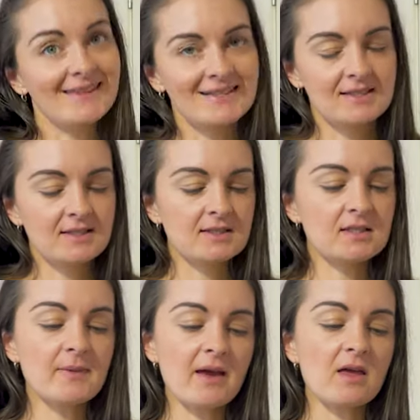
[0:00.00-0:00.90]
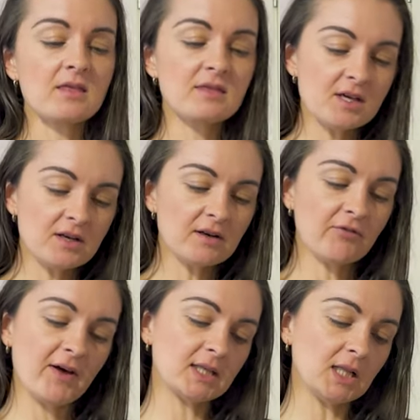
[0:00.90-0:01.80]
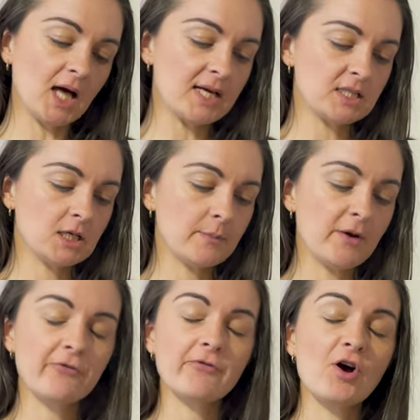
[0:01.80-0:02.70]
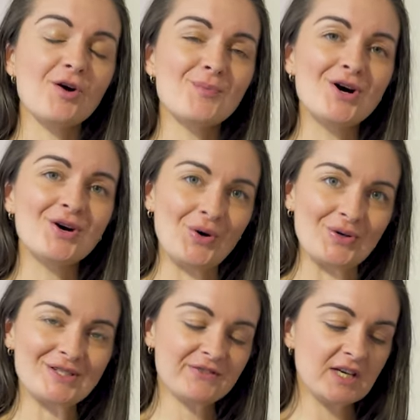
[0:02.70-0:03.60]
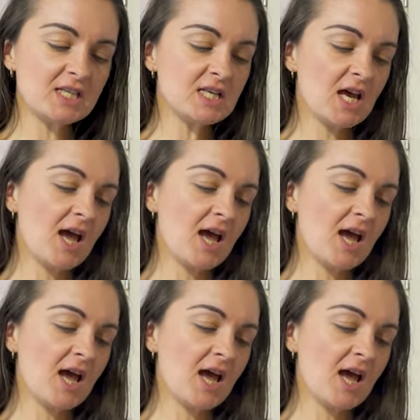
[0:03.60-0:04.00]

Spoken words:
This is my third and final item from Oxford.